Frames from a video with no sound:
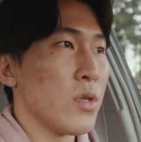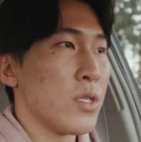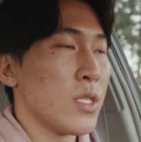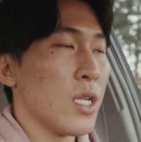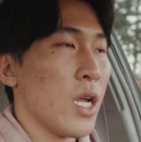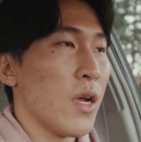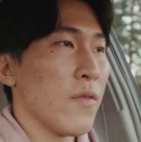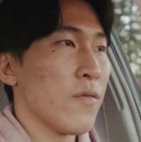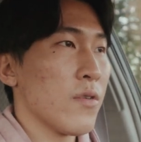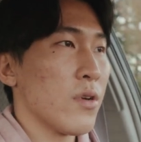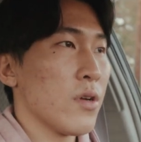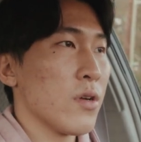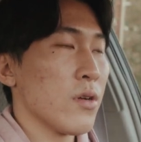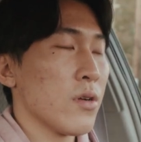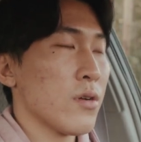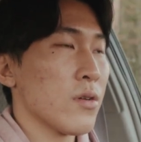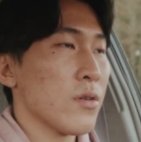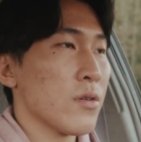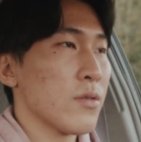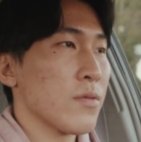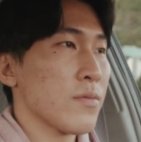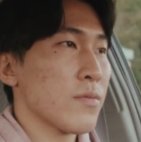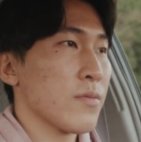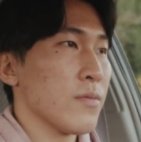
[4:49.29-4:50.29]

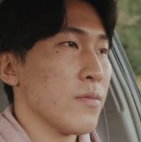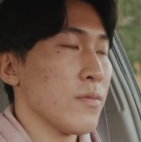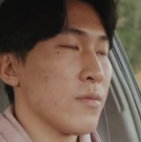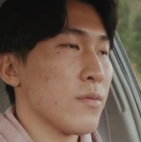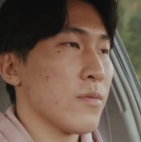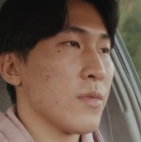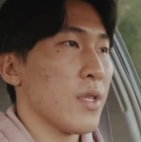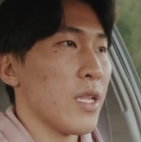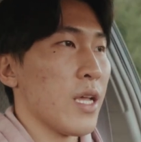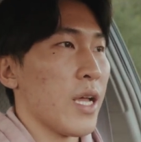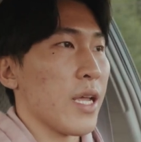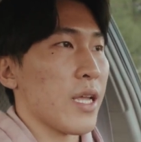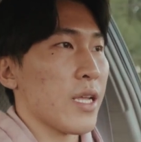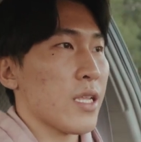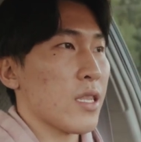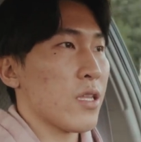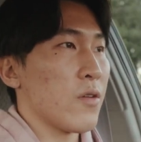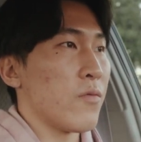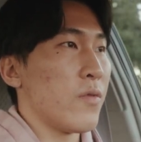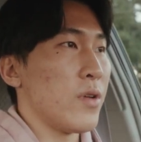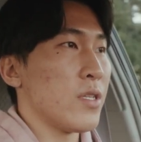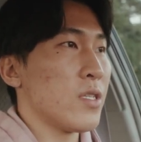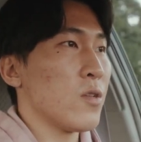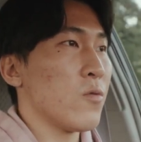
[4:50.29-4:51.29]
never like
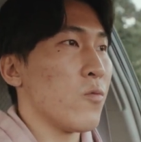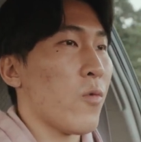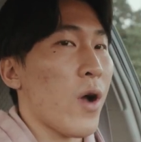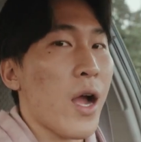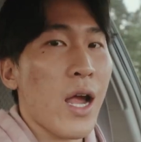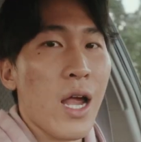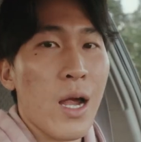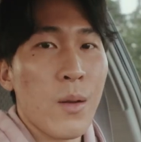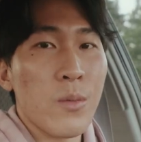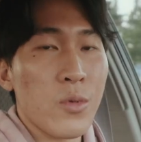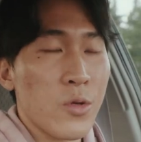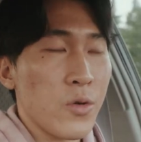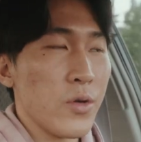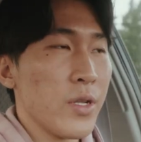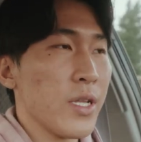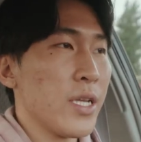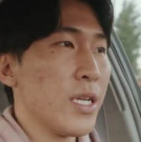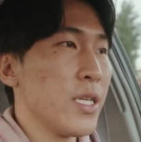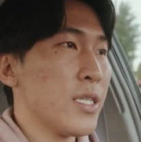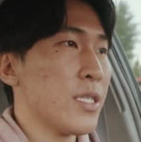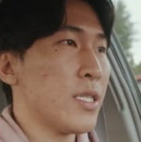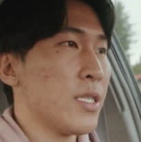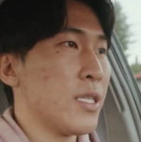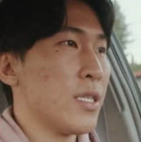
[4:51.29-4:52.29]
the reason why I'm doing
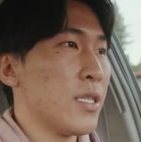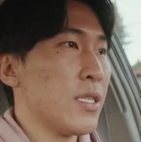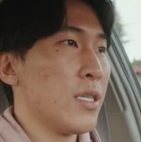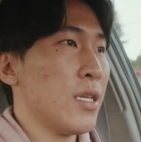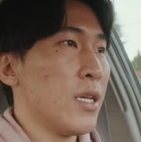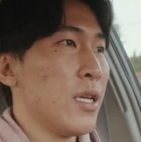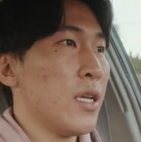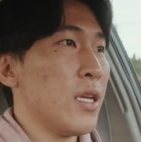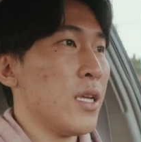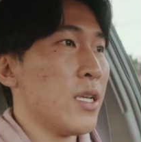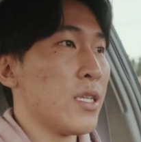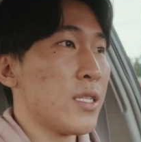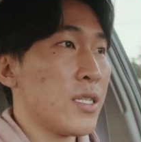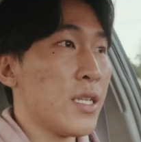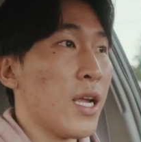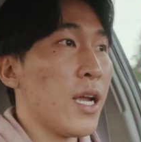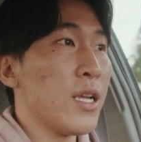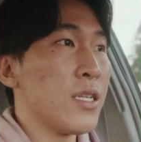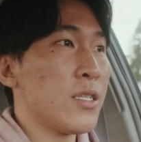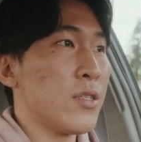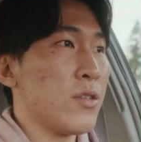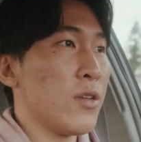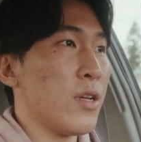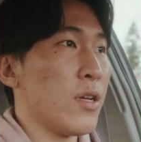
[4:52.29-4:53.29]
this. It's
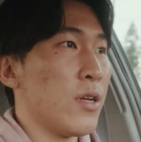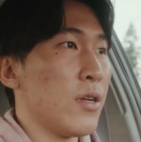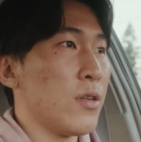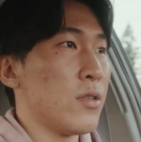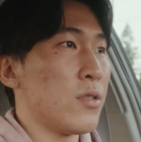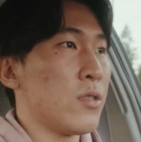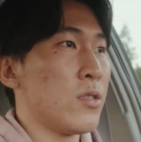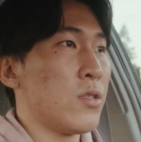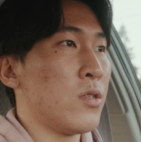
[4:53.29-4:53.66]
nice to